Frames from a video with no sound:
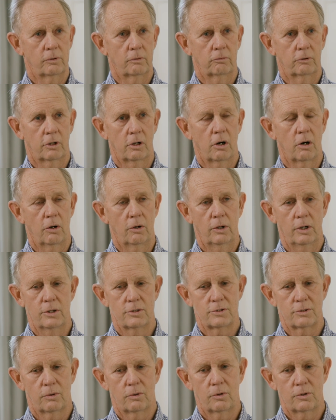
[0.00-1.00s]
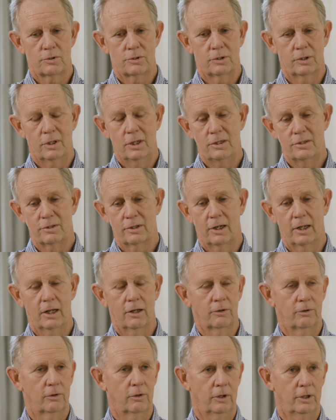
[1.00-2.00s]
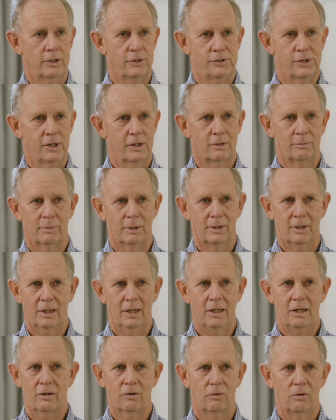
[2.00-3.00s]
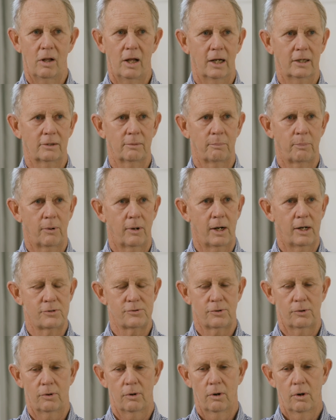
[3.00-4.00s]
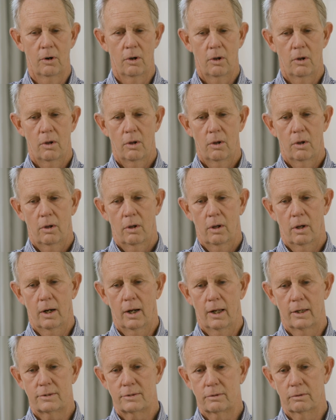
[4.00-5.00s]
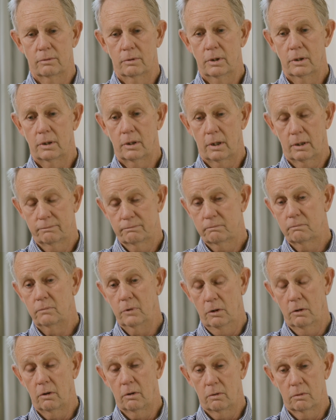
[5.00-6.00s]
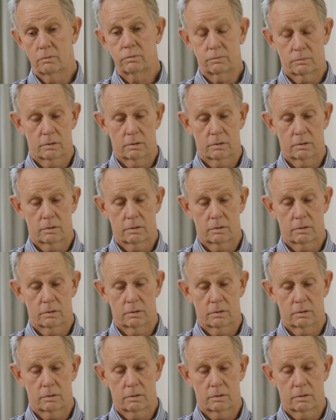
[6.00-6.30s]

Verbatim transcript: regarding this horse, and he's an elderly gentleman, and he don't like the pressure. And I said, well, you know,